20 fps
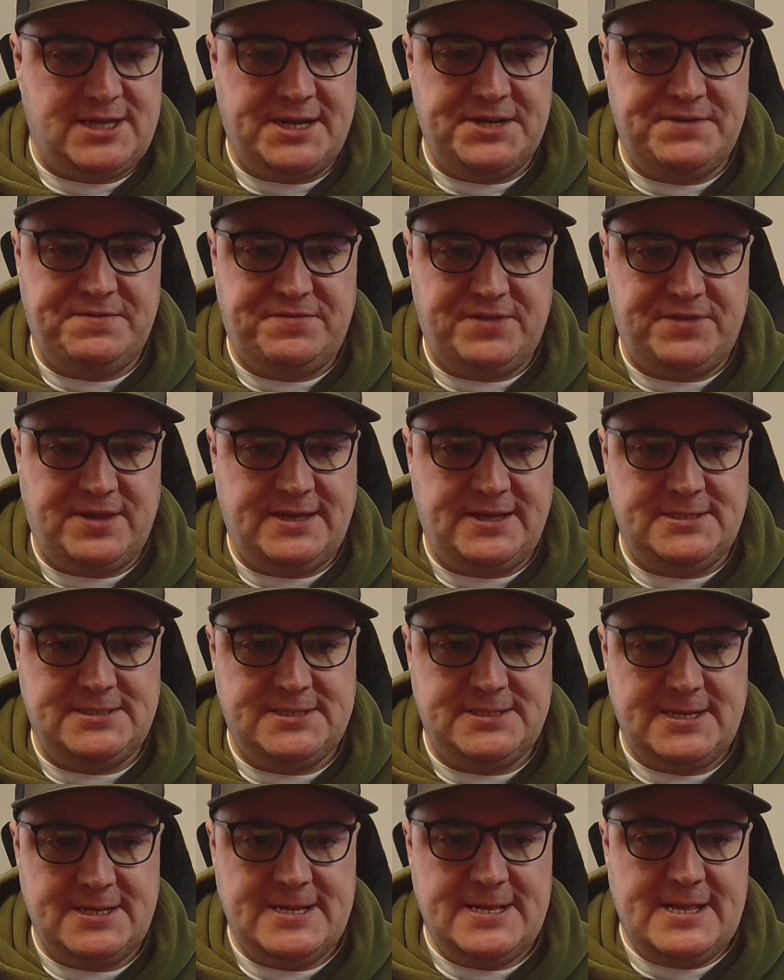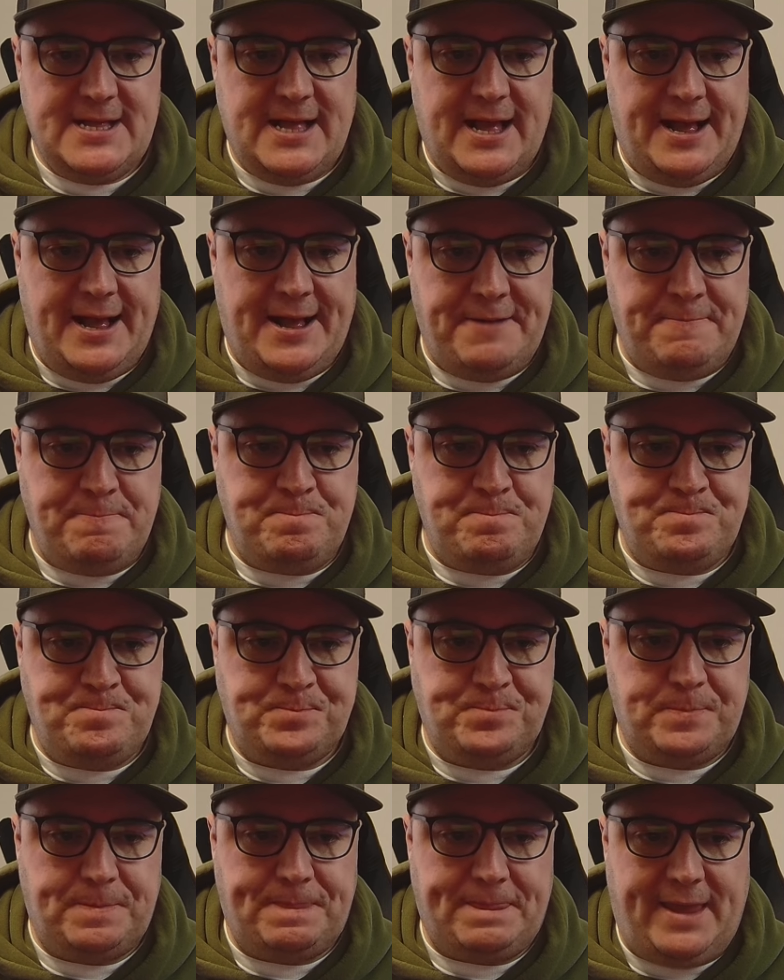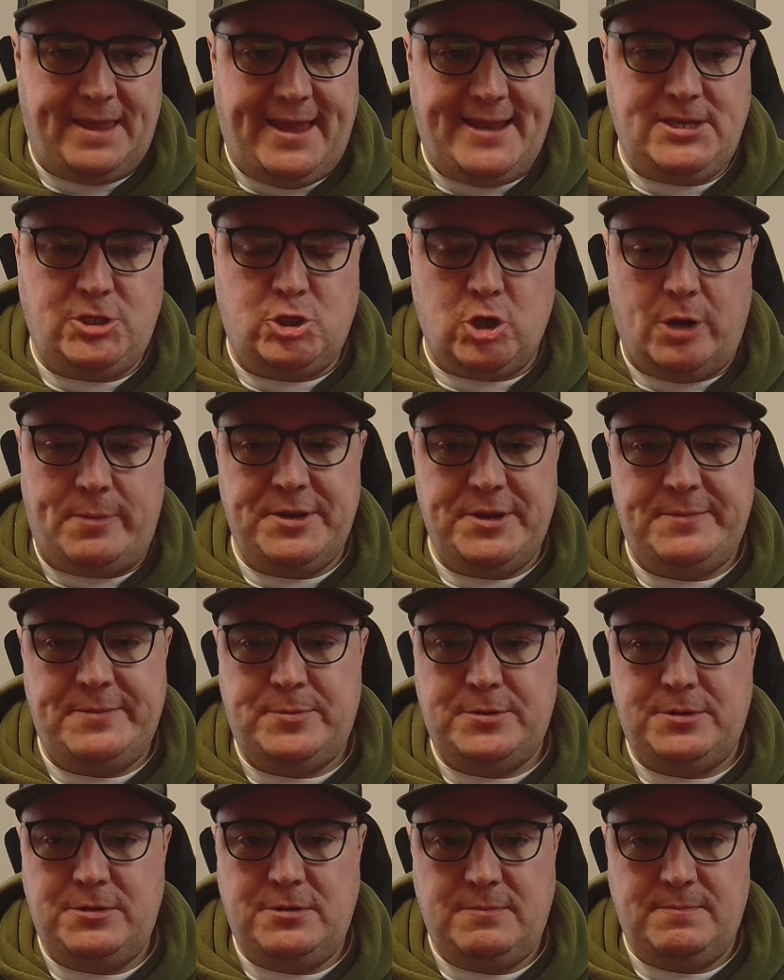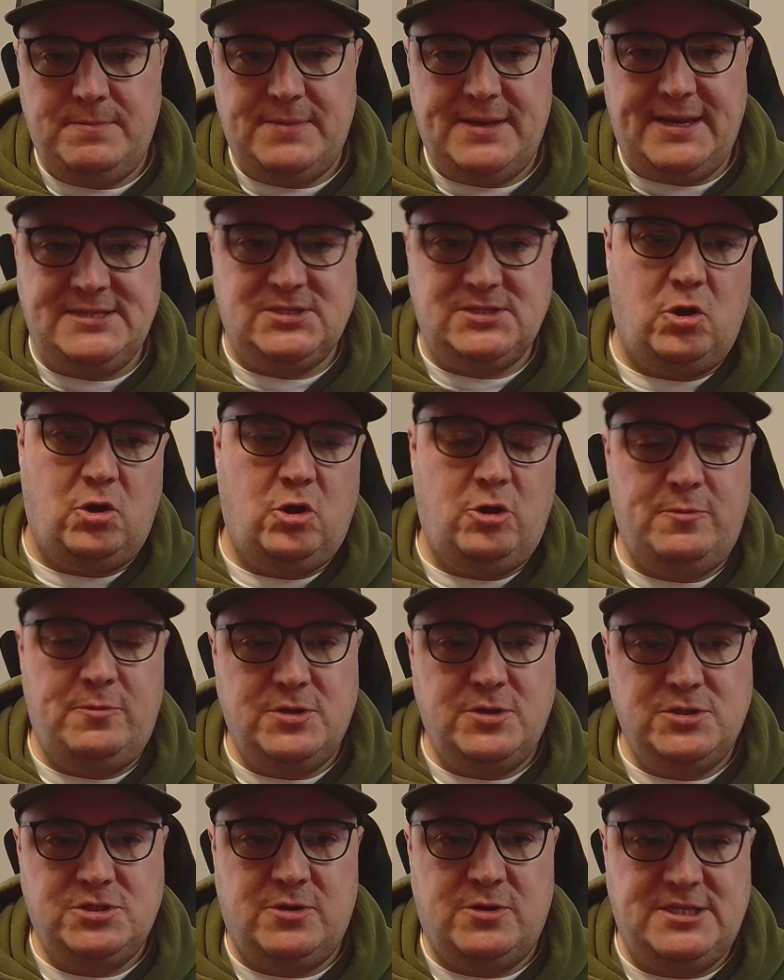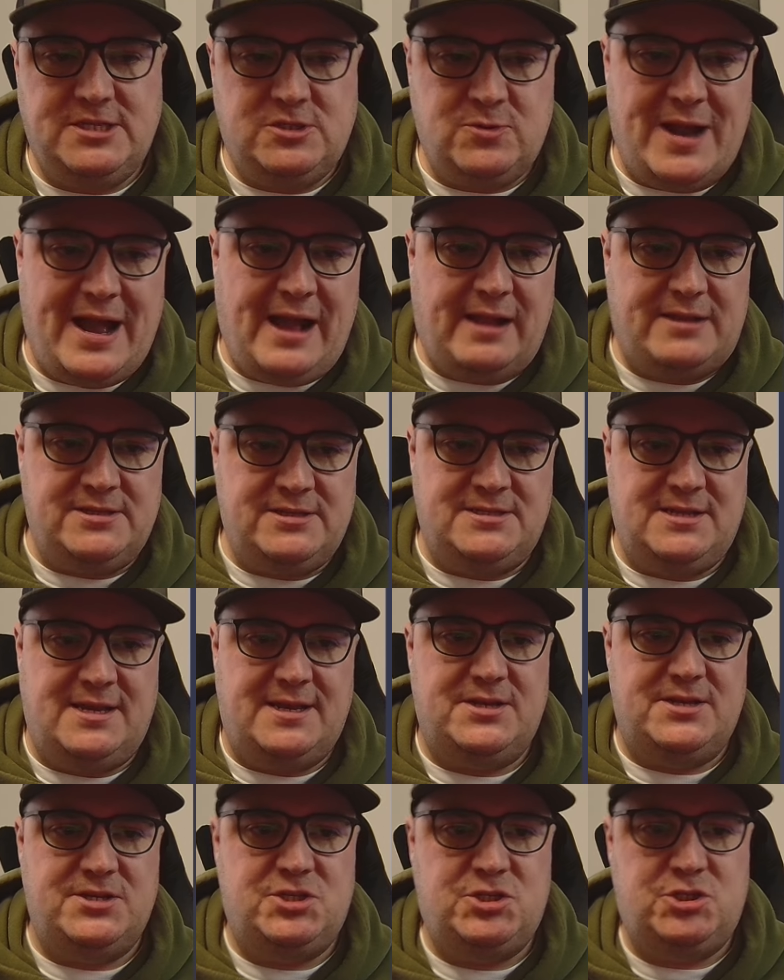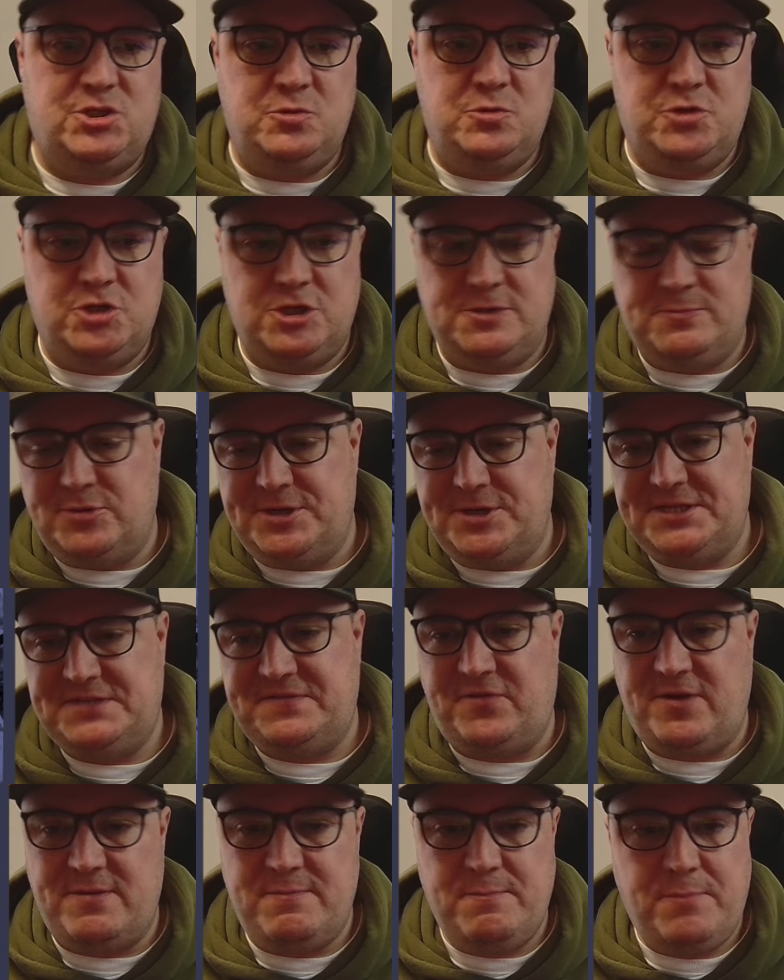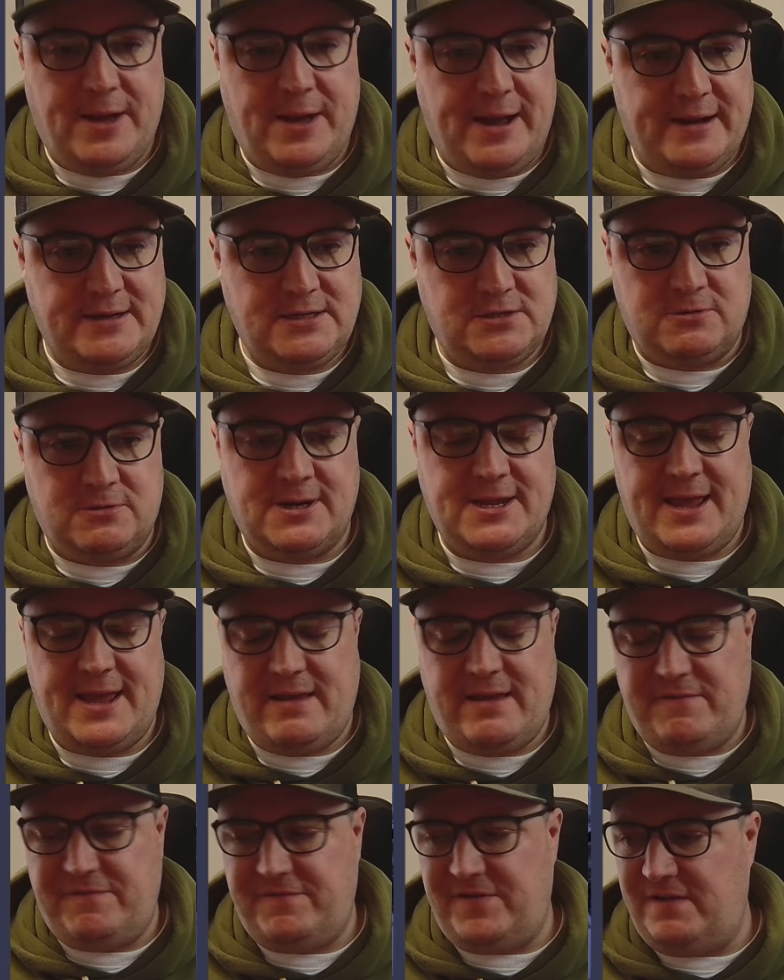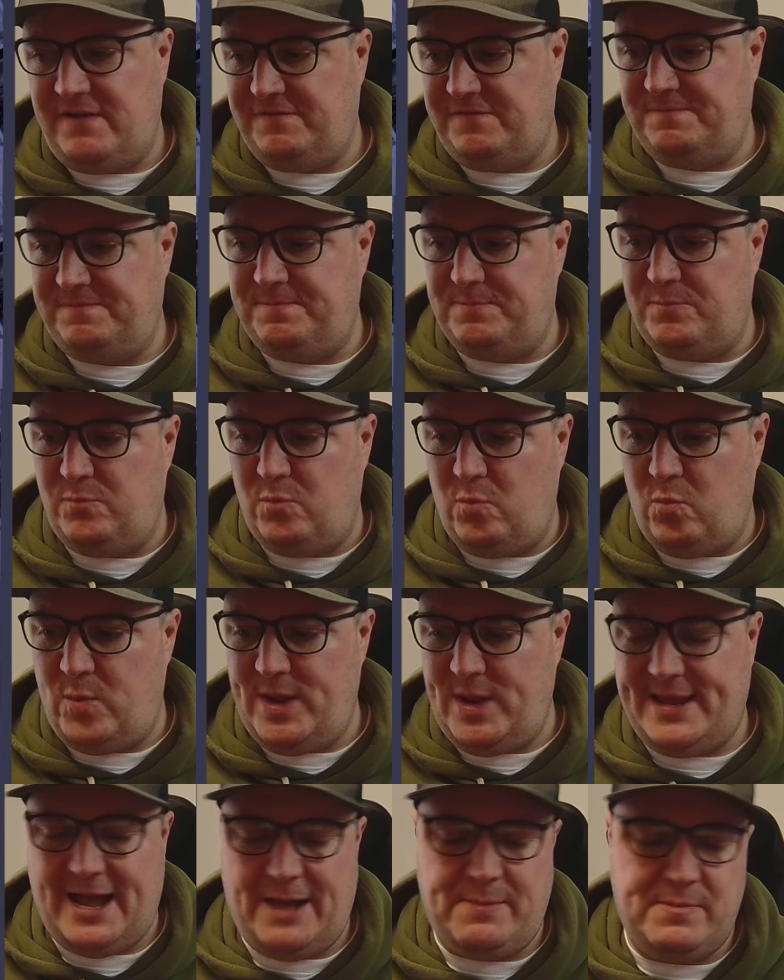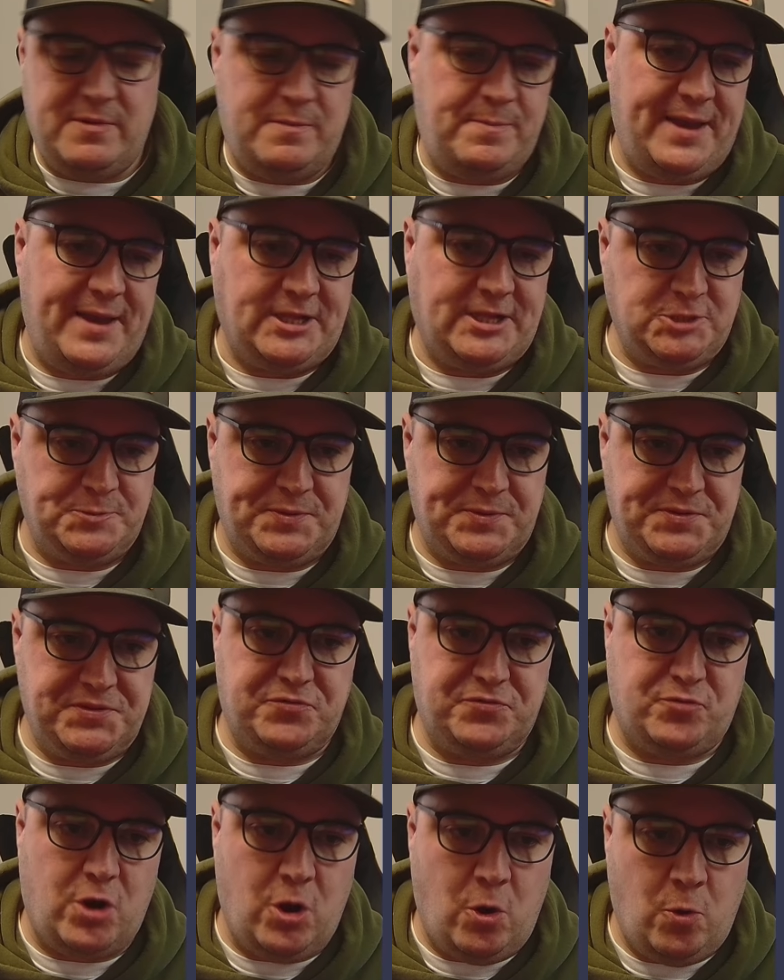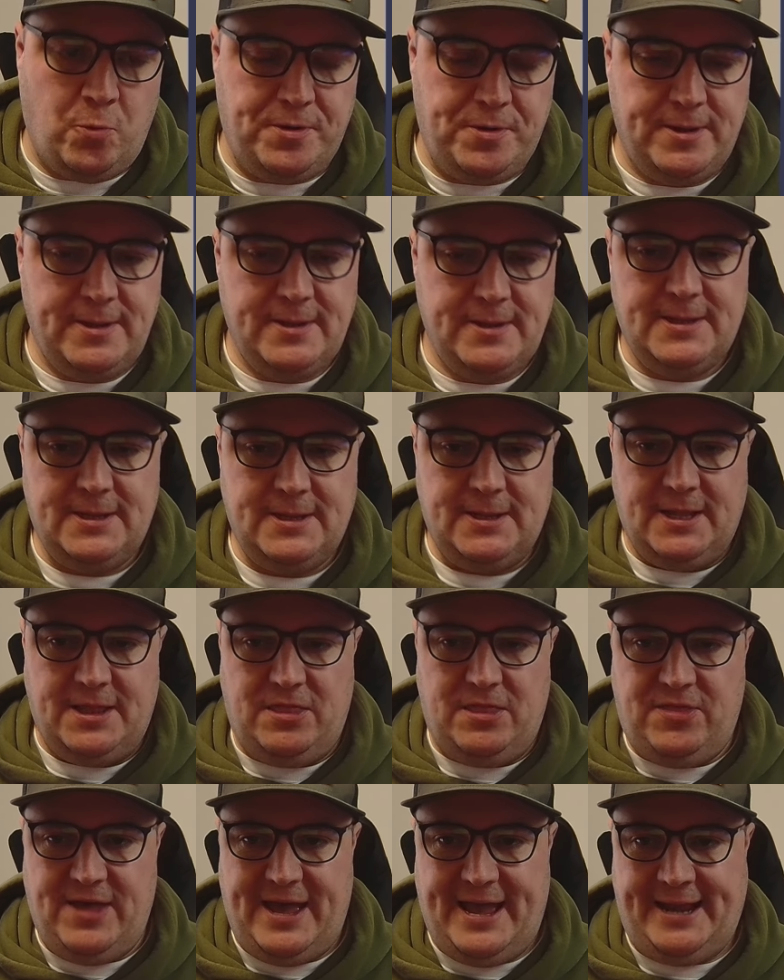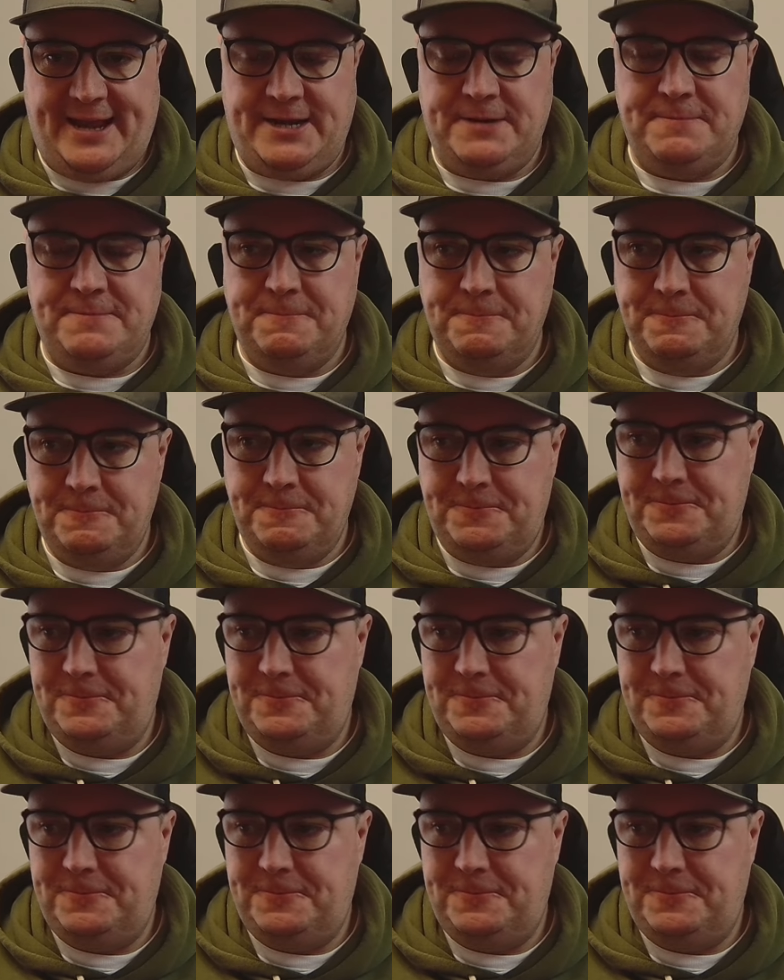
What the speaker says: side of things. Indomitable is almost going to act as like a pseudo brace for impact, right? If we can't be picked up and thrown, then